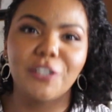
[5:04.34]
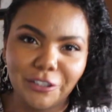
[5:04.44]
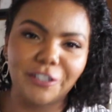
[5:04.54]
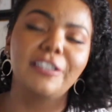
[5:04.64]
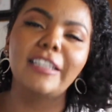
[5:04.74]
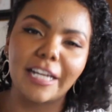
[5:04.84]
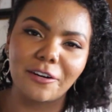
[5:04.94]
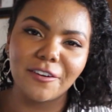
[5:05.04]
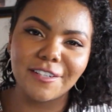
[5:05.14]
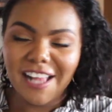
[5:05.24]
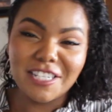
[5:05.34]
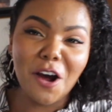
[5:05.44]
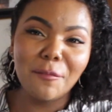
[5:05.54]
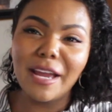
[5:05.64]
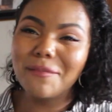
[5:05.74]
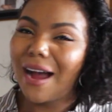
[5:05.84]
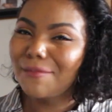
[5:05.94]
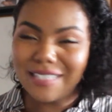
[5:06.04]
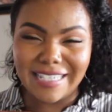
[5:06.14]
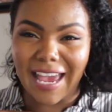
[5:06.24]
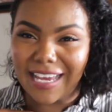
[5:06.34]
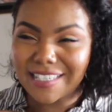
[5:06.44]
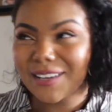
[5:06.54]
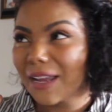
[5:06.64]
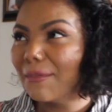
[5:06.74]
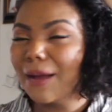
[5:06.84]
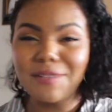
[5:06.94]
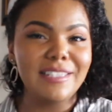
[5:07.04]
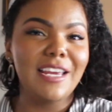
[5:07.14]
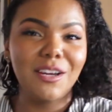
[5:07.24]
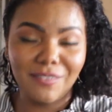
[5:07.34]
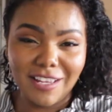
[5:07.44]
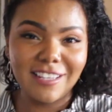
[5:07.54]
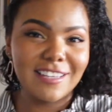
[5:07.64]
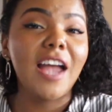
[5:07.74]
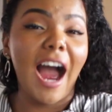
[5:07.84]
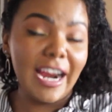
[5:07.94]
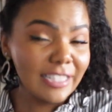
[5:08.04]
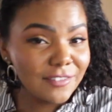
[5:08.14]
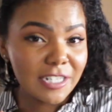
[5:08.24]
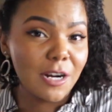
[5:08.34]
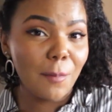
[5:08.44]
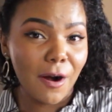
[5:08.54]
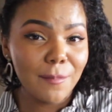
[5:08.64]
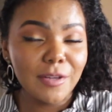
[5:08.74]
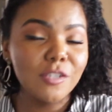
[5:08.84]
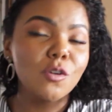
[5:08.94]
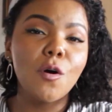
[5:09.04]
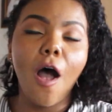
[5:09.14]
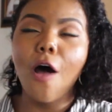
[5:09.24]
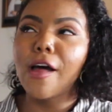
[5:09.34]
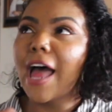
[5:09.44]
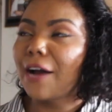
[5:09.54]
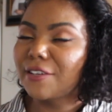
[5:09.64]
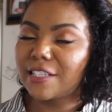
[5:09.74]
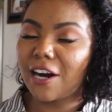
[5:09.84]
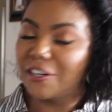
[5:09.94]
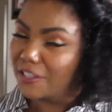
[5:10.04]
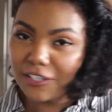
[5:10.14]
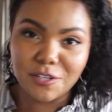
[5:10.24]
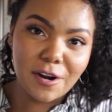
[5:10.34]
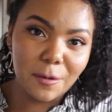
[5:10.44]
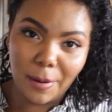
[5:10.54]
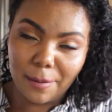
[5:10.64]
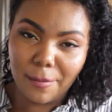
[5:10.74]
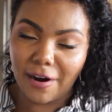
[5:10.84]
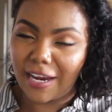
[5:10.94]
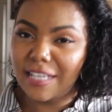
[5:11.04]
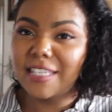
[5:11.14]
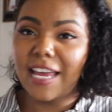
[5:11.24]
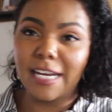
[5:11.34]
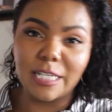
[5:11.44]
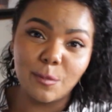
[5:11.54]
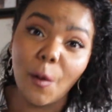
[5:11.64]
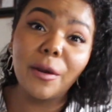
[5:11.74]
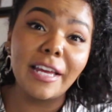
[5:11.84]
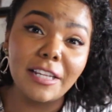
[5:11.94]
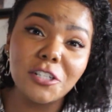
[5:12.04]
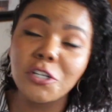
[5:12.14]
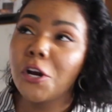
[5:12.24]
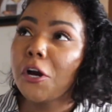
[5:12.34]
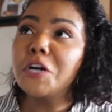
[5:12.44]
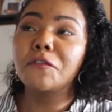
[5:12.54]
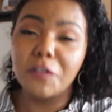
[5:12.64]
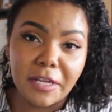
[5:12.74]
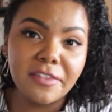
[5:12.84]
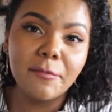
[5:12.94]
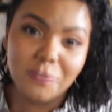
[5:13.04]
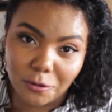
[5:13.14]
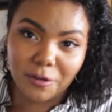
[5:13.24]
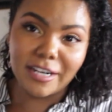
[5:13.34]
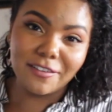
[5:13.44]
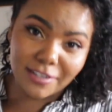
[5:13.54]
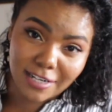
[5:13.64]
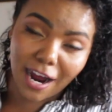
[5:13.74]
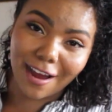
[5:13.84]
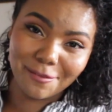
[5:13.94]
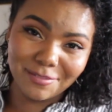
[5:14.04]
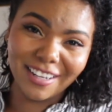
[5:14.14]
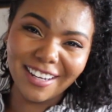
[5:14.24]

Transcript: to learn the language. Don't make my mistakes. Okay, my mistake was I lived in an apartment. I was constantly surrounded by Americans, and I spoke English for like the majority of the time